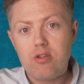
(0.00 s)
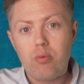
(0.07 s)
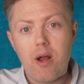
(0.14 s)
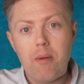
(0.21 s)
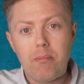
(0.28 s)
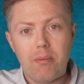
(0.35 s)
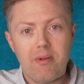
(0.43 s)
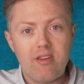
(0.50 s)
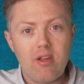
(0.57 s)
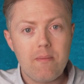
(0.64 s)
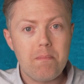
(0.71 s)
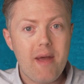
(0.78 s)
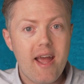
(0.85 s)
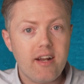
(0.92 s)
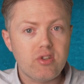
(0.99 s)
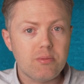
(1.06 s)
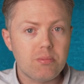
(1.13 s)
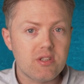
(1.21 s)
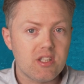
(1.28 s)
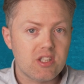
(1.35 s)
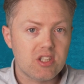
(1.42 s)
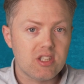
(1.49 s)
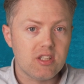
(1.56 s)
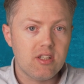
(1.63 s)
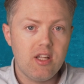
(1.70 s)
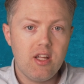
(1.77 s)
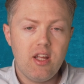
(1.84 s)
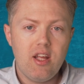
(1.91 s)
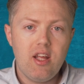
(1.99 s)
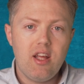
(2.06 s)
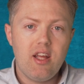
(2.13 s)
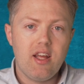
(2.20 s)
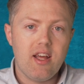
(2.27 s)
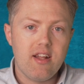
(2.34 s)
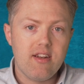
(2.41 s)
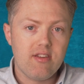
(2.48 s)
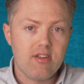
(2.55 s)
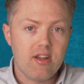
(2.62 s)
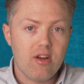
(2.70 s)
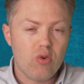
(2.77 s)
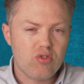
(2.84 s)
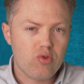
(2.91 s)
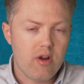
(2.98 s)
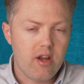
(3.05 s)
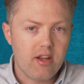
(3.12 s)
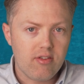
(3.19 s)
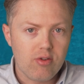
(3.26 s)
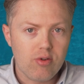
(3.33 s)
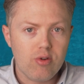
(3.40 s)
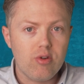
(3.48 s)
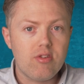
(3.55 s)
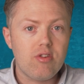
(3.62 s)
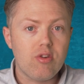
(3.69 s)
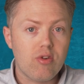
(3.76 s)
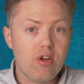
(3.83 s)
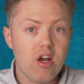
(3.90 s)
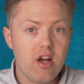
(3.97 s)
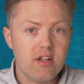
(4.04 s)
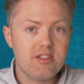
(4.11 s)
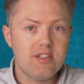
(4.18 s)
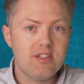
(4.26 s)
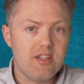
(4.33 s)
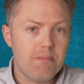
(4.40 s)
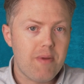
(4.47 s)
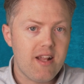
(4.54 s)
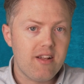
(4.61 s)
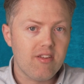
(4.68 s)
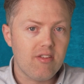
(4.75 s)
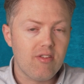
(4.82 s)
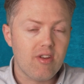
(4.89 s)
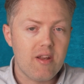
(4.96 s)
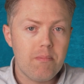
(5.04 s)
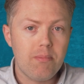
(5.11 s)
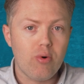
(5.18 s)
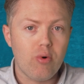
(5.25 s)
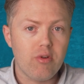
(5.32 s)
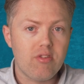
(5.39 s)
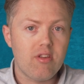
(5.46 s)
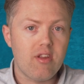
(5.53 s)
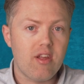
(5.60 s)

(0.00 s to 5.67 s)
to ramp up its own battery production and or trying to cut dependence on imports,